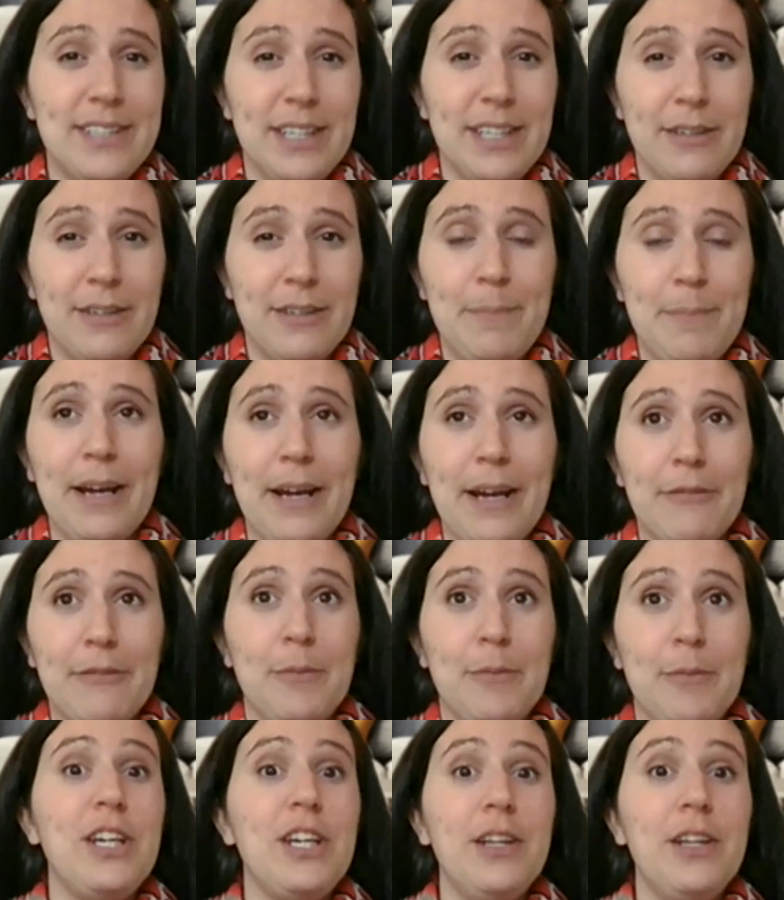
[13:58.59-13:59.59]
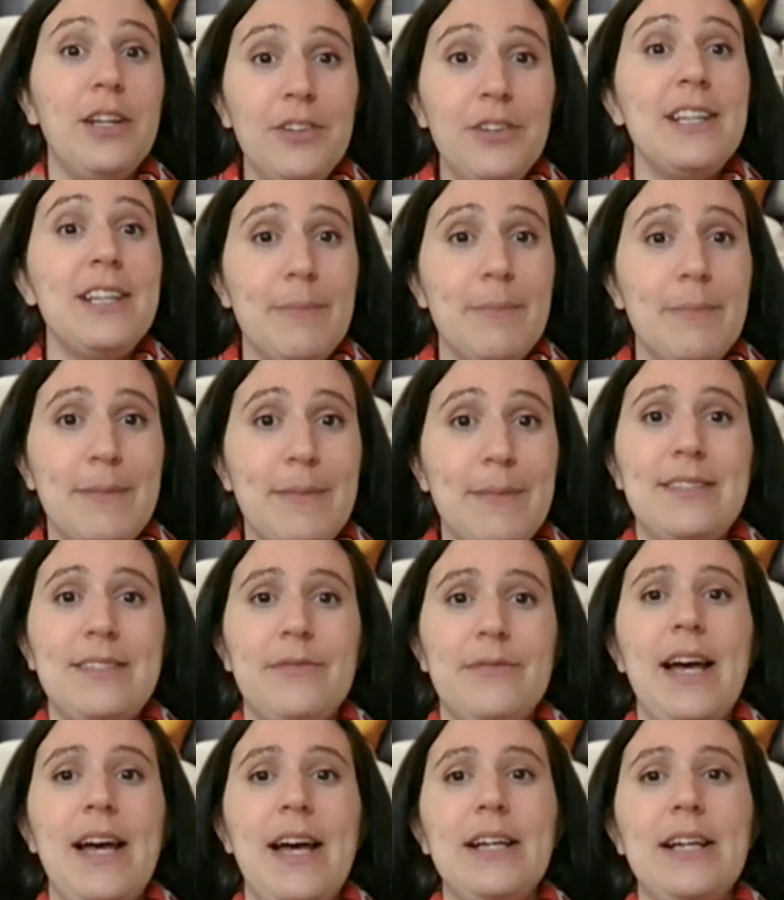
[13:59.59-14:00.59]
feedback from children in the midst
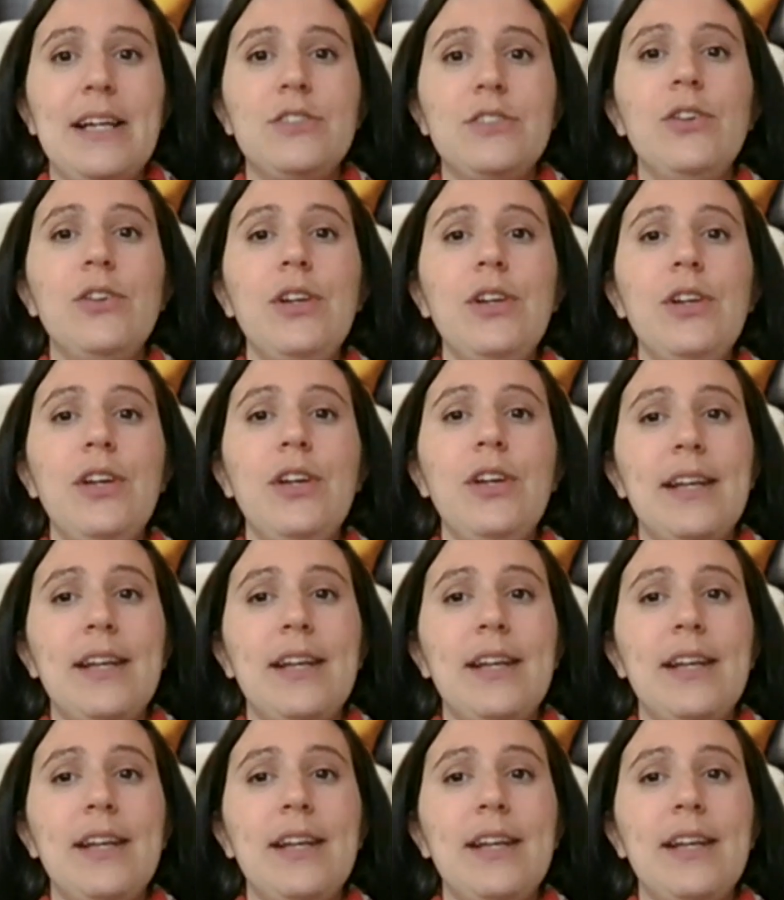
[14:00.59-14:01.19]
of that too.